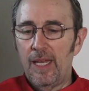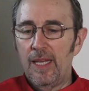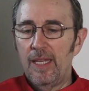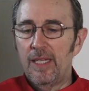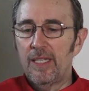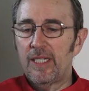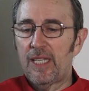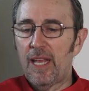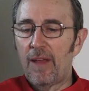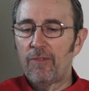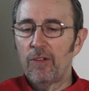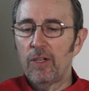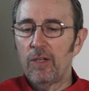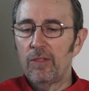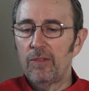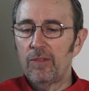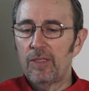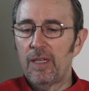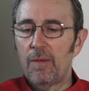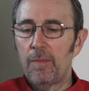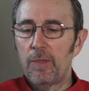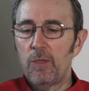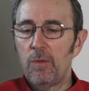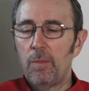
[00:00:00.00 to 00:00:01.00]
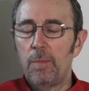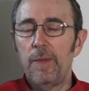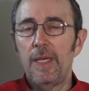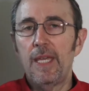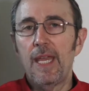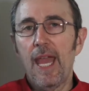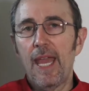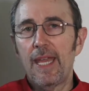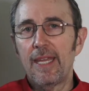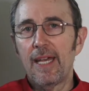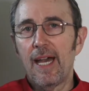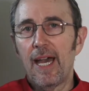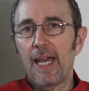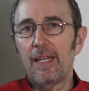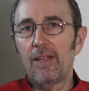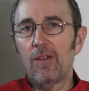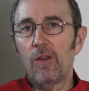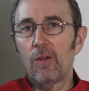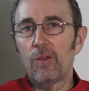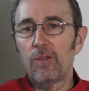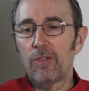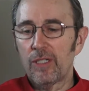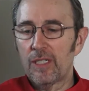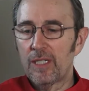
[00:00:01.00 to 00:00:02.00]
Several WBAI
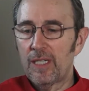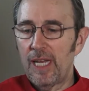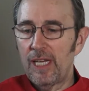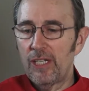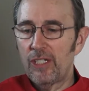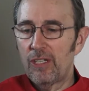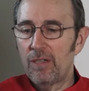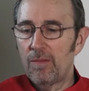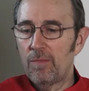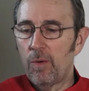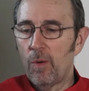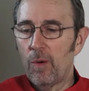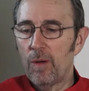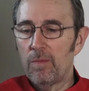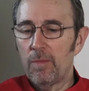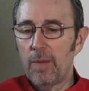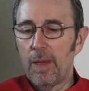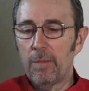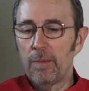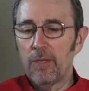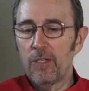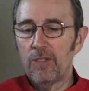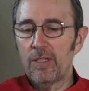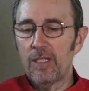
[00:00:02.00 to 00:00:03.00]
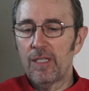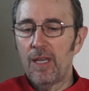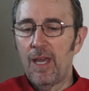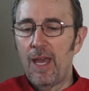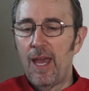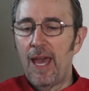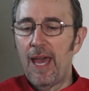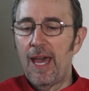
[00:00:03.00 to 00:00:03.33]
local station board members